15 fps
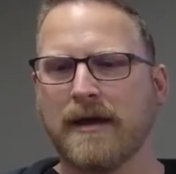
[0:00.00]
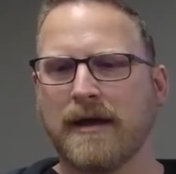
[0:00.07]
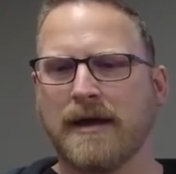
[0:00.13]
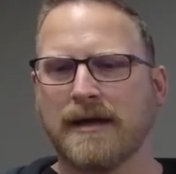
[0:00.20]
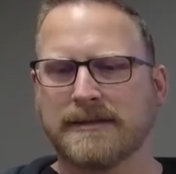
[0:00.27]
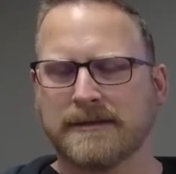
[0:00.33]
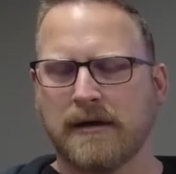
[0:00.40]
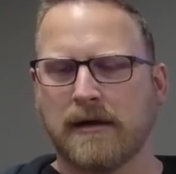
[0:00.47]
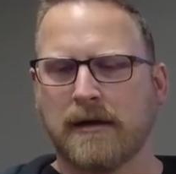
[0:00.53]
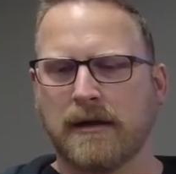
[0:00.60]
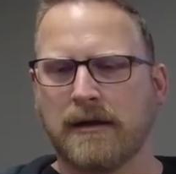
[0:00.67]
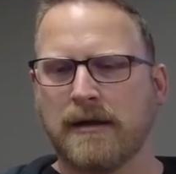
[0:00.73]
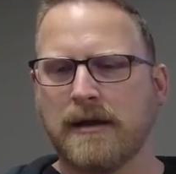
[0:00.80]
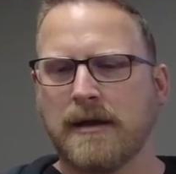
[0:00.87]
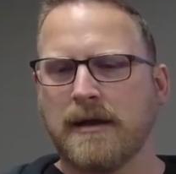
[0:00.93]

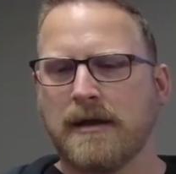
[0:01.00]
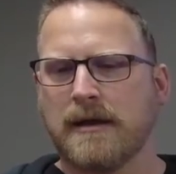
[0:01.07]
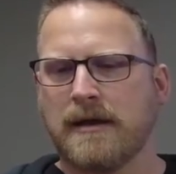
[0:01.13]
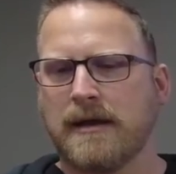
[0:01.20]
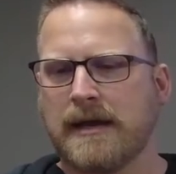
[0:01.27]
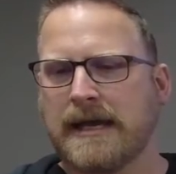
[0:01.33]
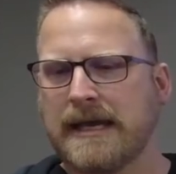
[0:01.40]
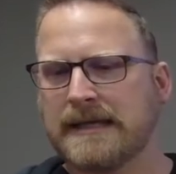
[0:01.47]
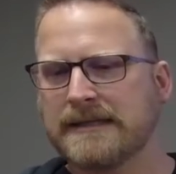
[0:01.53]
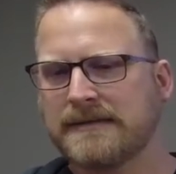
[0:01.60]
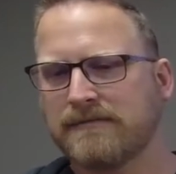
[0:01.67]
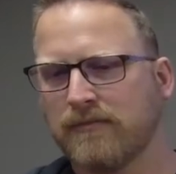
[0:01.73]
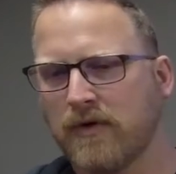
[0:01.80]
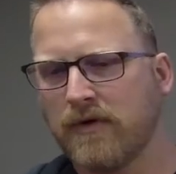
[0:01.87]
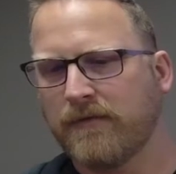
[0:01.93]
Saul.
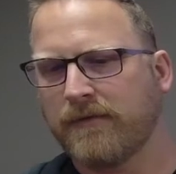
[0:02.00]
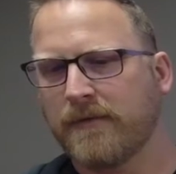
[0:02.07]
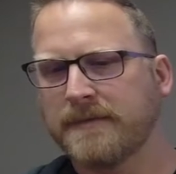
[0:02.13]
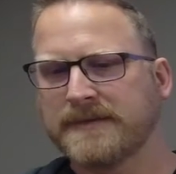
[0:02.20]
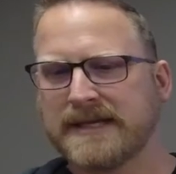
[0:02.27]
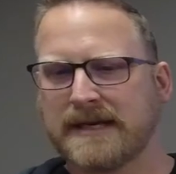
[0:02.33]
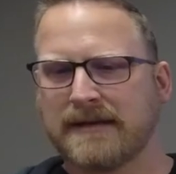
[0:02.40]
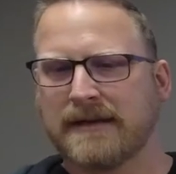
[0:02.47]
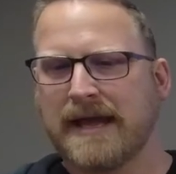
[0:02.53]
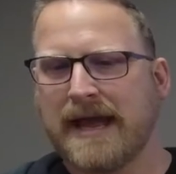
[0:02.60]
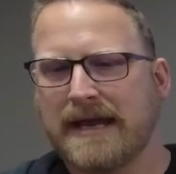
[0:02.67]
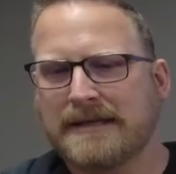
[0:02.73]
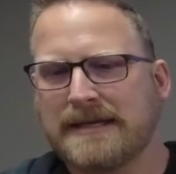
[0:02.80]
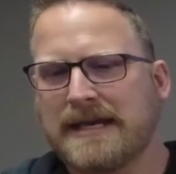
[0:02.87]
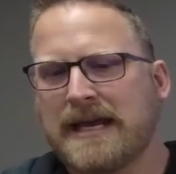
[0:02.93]
He's moved from
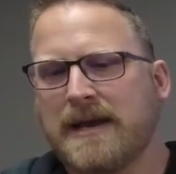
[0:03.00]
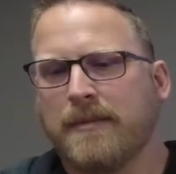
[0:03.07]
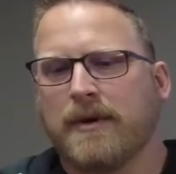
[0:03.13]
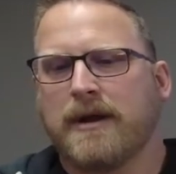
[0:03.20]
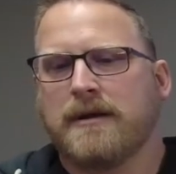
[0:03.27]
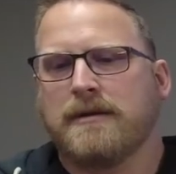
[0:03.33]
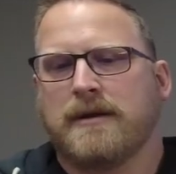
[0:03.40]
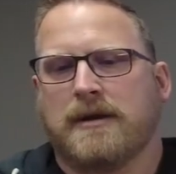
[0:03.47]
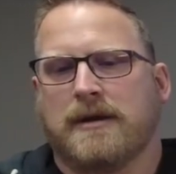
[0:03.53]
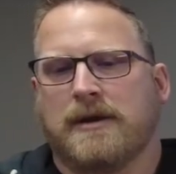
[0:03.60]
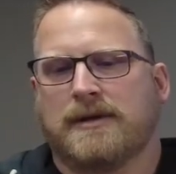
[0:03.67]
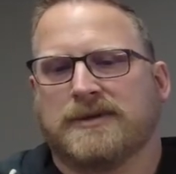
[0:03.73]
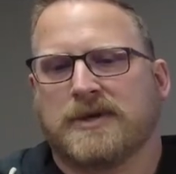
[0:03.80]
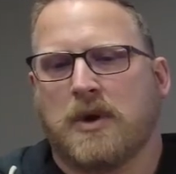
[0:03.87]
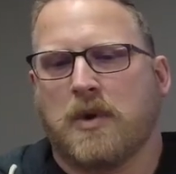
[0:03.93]
Ziklag to Hebron,
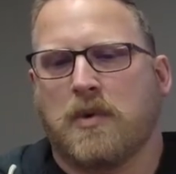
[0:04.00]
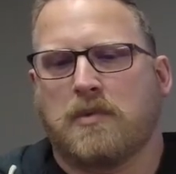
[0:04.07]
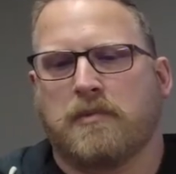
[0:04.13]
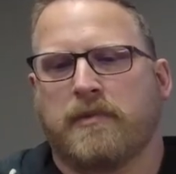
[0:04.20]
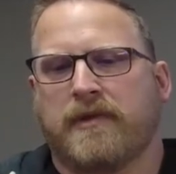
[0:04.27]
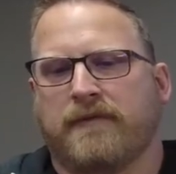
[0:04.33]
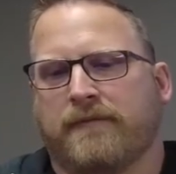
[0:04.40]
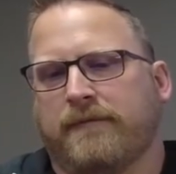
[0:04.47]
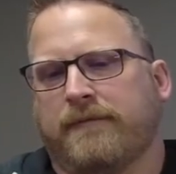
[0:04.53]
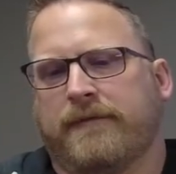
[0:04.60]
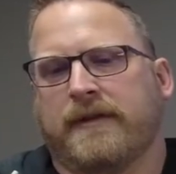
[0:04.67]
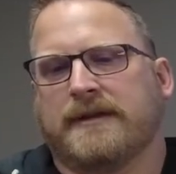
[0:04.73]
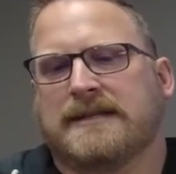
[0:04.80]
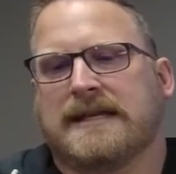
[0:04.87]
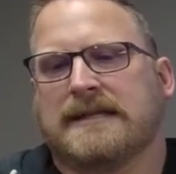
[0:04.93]
so the
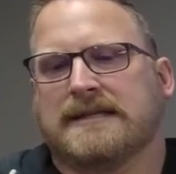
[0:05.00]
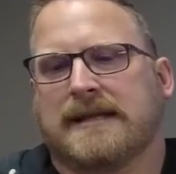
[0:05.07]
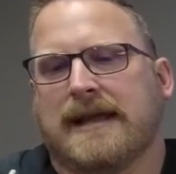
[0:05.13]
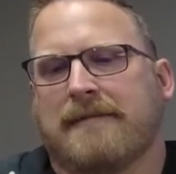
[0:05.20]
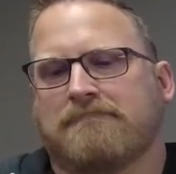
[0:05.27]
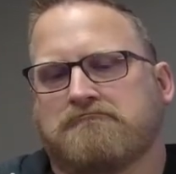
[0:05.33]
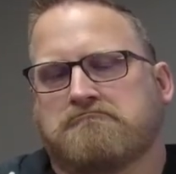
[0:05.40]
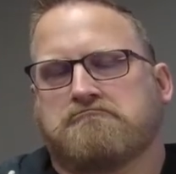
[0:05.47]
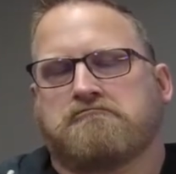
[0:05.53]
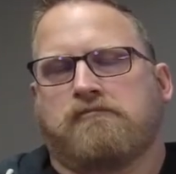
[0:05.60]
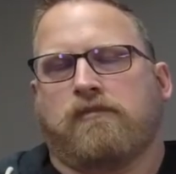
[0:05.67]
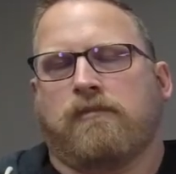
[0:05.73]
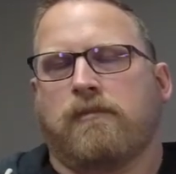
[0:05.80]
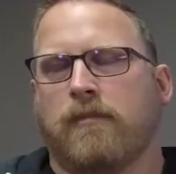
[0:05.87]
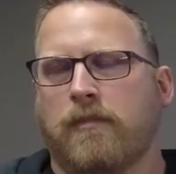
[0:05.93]
Philistines
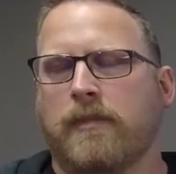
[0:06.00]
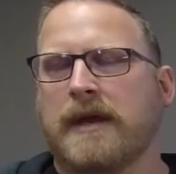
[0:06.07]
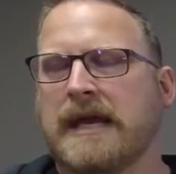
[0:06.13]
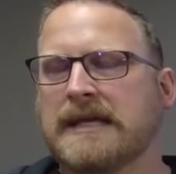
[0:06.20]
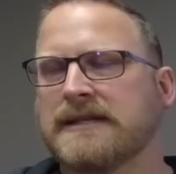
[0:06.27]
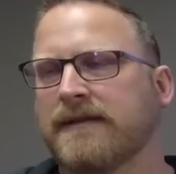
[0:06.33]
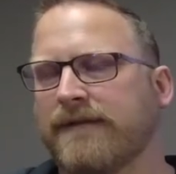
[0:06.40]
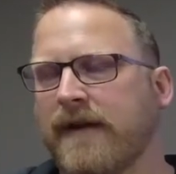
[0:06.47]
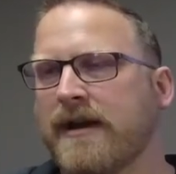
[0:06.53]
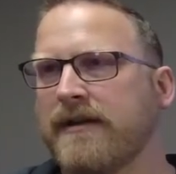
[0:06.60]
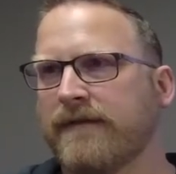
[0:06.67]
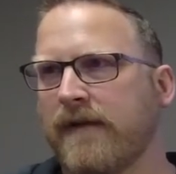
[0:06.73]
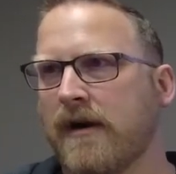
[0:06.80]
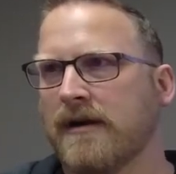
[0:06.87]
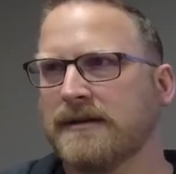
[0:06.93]
he's a friend
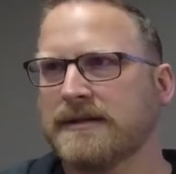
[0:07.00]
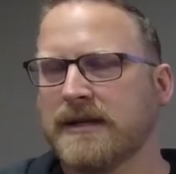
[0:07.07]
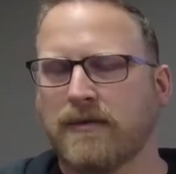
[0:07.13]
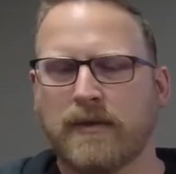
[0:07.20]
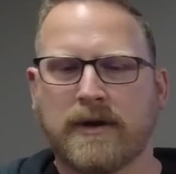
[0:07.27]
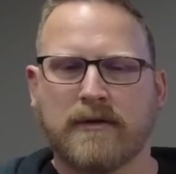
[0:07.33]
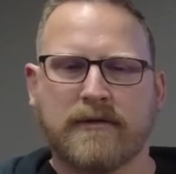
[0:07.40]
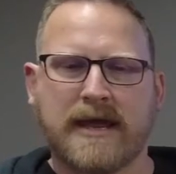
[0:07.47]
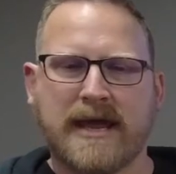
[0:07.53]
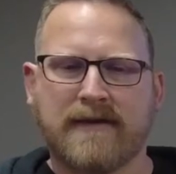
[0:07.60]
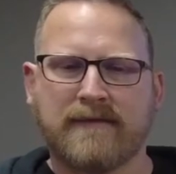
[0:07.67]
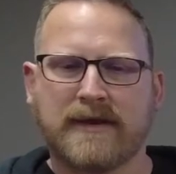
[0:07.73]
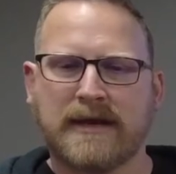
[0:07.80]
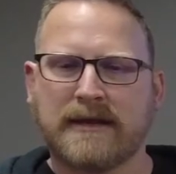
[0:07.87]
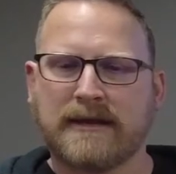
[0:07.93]
of ours and we don't
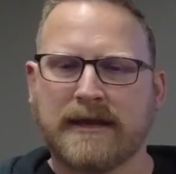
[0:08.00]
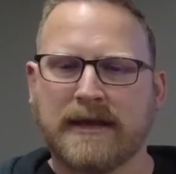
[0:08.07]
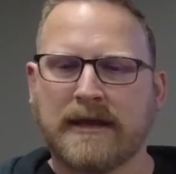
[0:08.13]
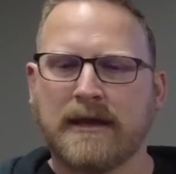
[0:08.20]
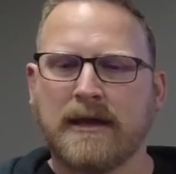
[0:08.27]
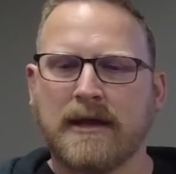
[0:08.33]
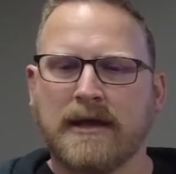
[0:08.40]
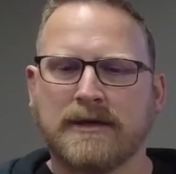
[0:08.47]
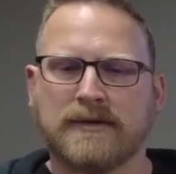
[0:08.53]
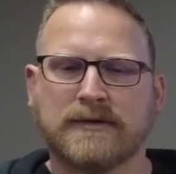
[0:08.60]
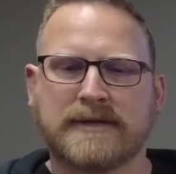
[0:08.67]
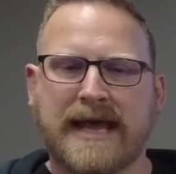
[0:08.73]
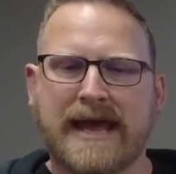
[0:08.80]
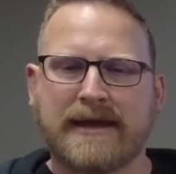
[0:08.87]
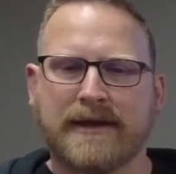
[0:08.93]
have anything to
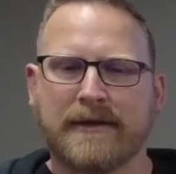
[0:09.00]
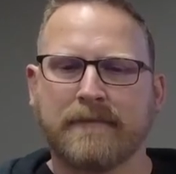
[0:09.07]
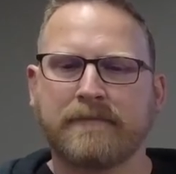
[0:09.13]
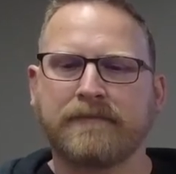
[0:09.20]
attack him.